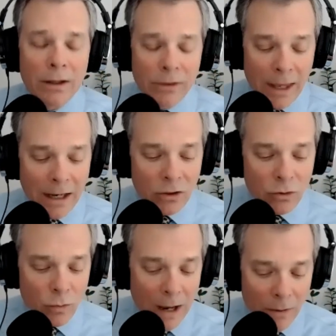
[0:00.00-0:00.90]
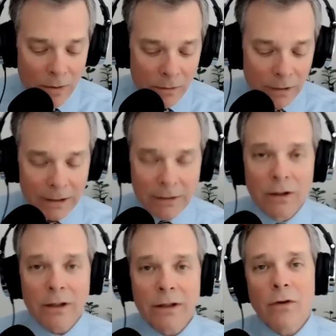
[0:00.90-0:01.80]
then you now
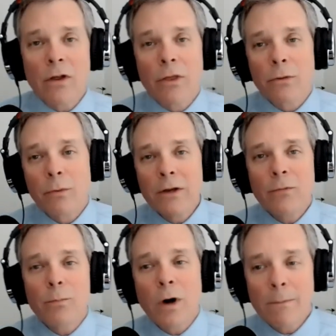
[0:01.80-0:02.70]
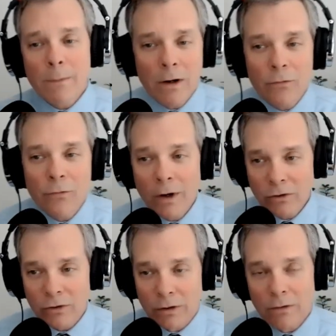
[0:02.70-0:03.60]
look at the 3 primary
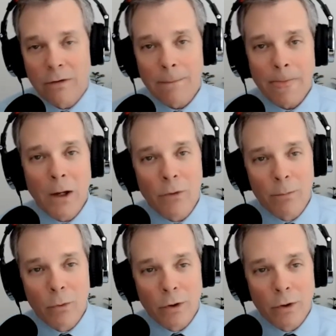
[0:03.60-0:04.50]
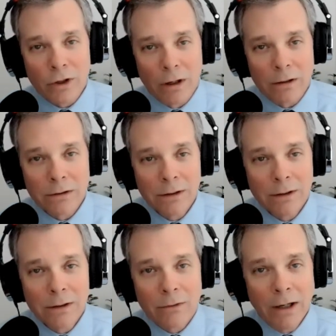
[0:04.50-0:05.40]
functions of the board chair,
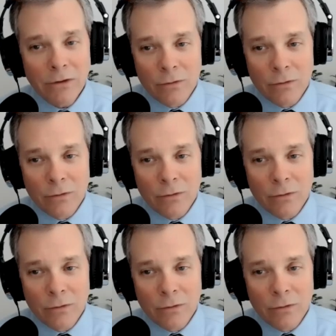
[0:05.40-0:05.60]
right?